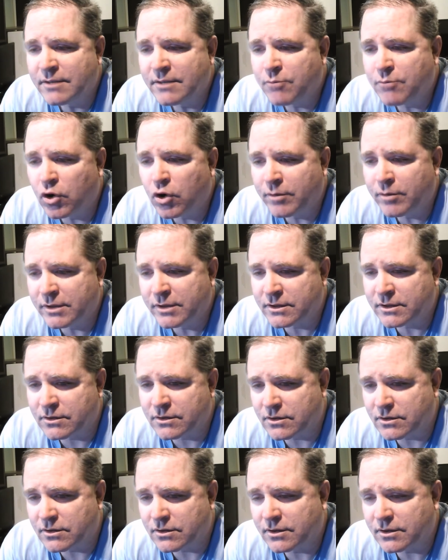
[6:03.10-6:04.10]
the
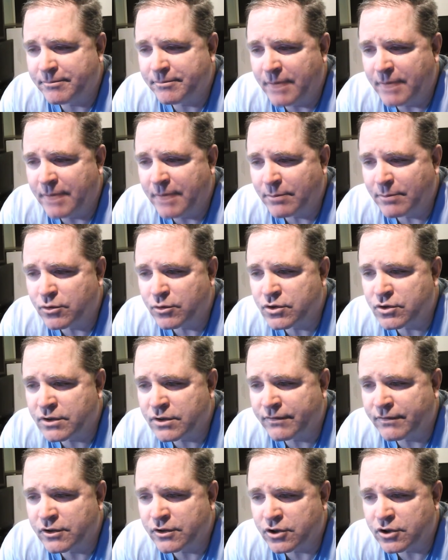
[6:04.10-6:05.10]
Mormons, members
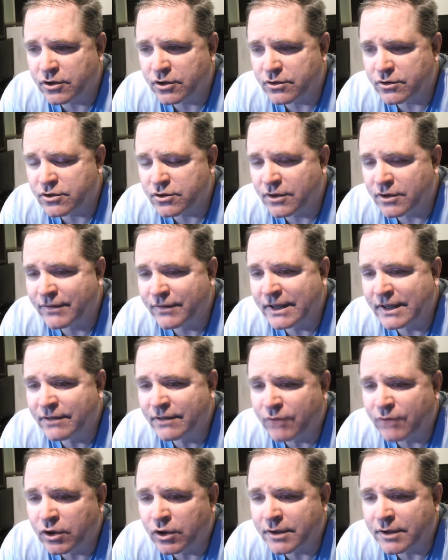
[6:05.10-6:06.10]
of the Church of the
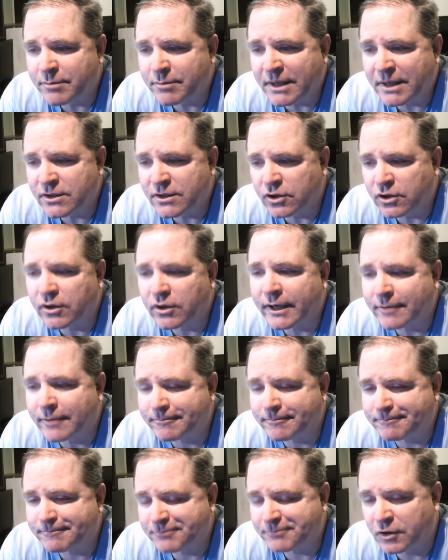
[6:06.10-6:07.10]
Inverted
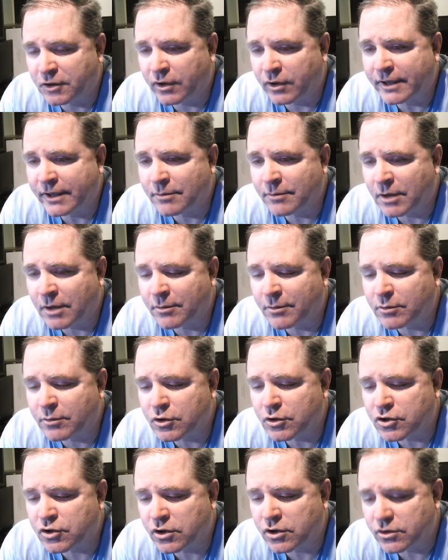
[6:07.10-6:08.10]
Pentagram, the Great and Abominable
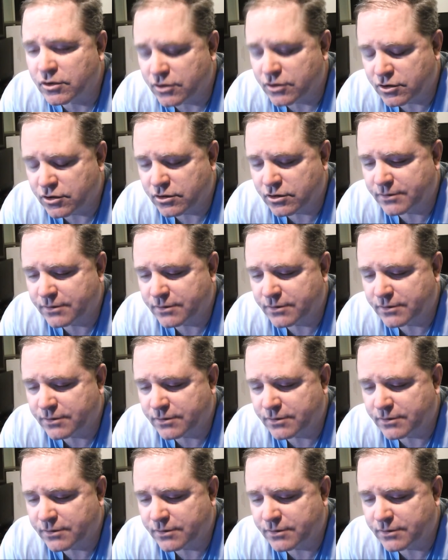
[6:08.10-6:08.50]
Church.